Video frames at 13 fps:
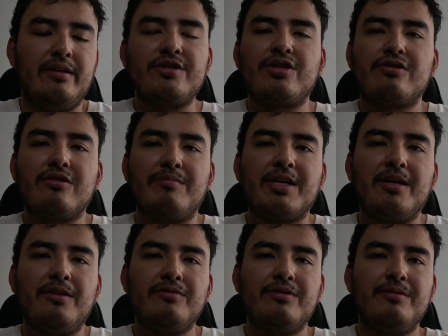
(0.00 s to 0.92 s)
Instagram
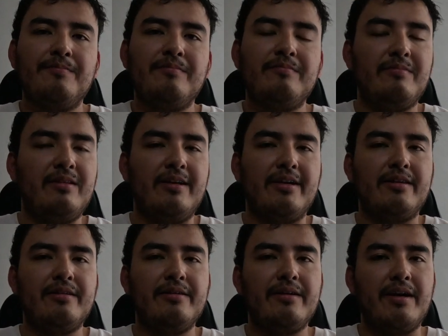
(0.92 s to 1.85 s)
account,
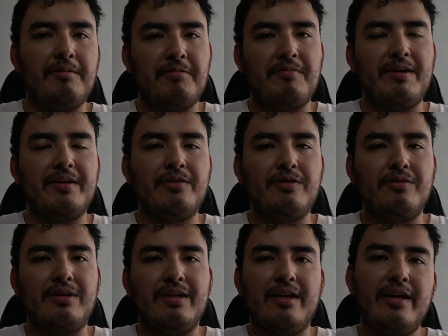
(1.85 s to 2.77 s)
let everybody
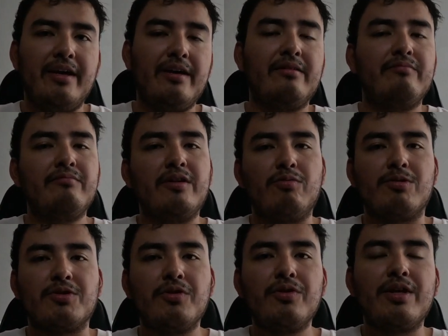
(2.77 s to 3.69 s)
know like, hey, it
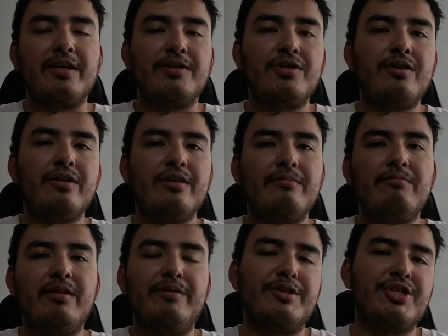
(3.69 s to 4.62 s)
was good, I enjoyed,
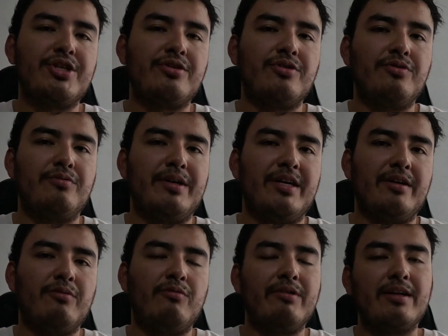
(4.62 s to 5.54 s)
let me share you my
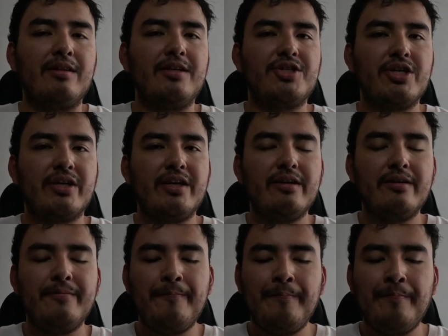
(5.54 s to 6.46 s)
weekly
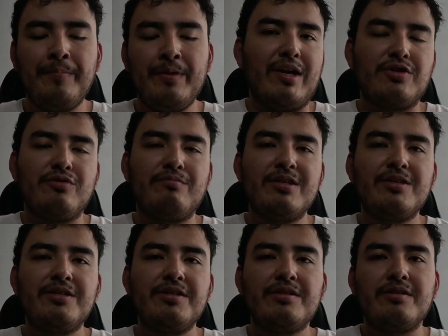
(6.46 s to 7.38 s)
check-in, write some
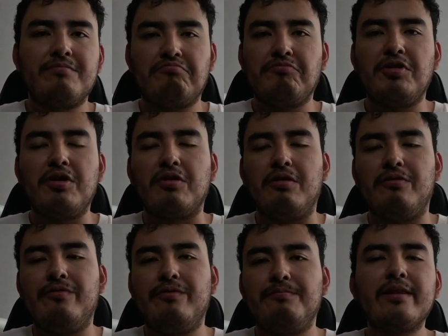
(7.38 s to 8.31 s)
messages and log
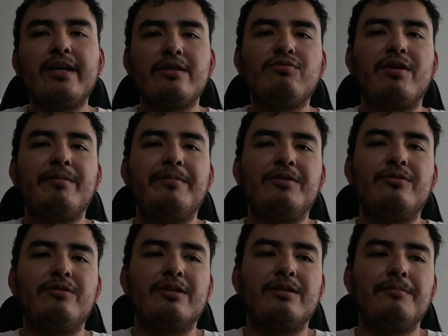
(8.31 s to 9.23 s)
off. And that's what I've been
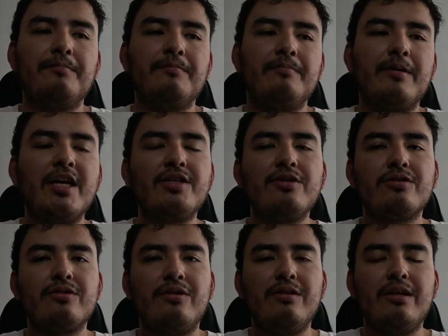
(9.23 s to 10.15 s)
doing. I
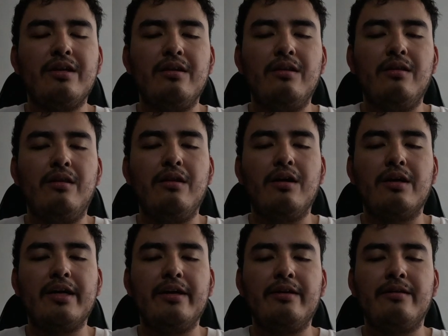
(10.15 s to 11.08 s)
just only
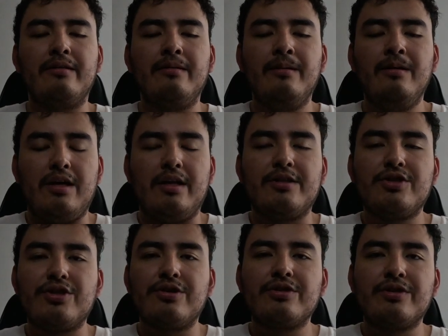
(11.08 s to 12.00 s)
log in at
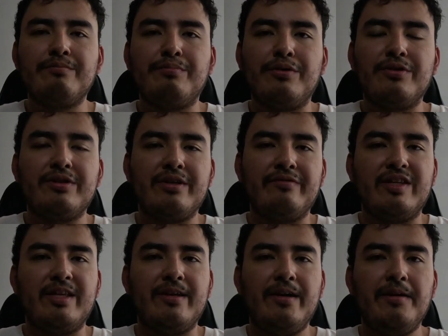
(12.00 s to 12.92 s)
certain point
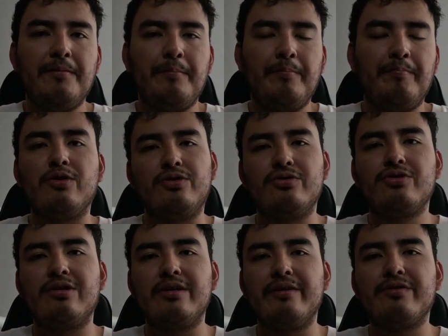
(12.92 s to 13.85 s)
in the day,
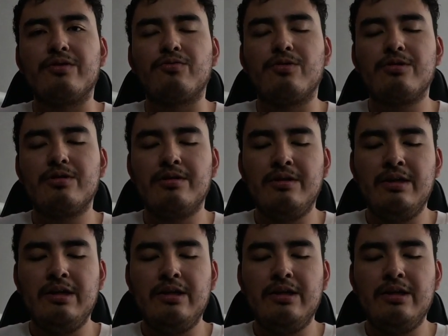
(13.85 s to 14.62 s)
usually after work,